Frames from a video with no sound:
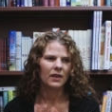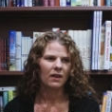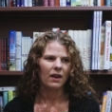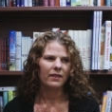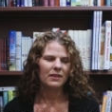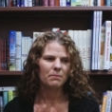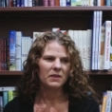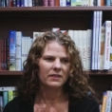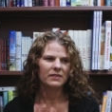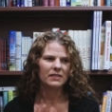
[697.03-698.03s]
I think
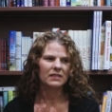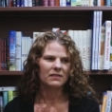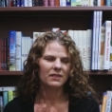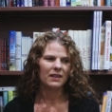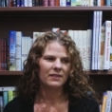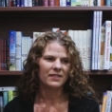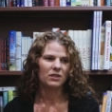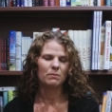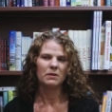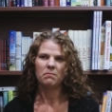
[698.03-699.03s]
because as
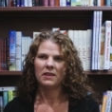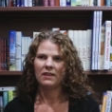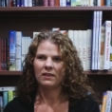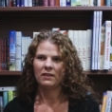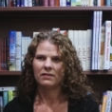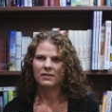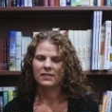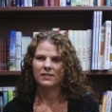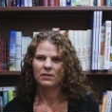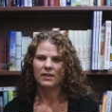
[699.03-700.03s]
human
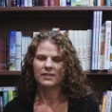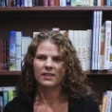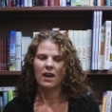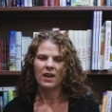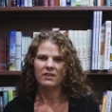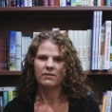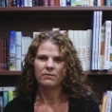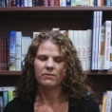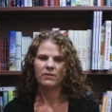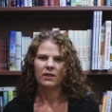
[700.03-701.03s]
beings, it's kind of
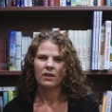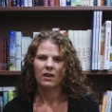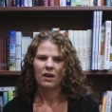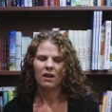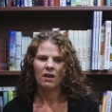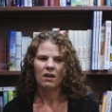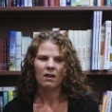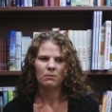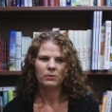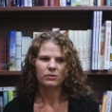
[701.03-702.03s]

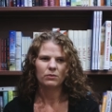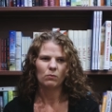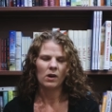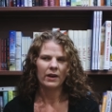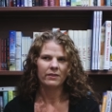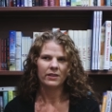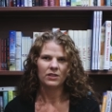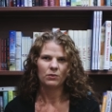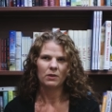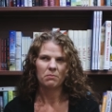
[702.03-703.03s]
almost wired
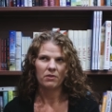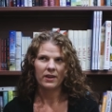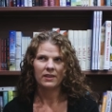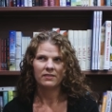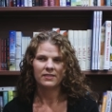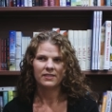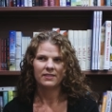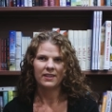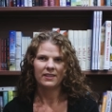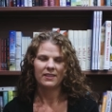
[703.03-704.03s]
into our brains
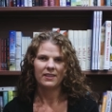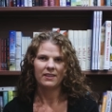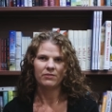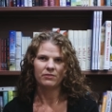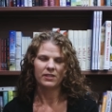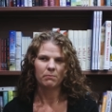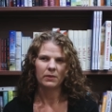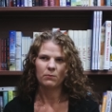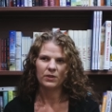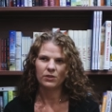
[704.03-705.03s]
that if there's
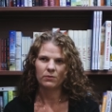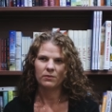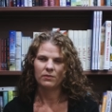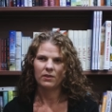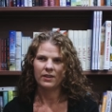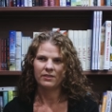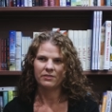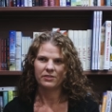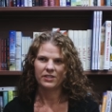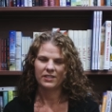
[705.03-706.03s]
something we don't
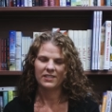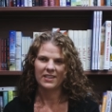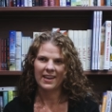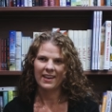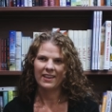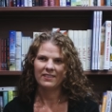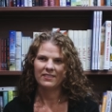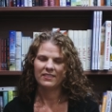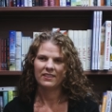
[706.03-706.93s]
understand,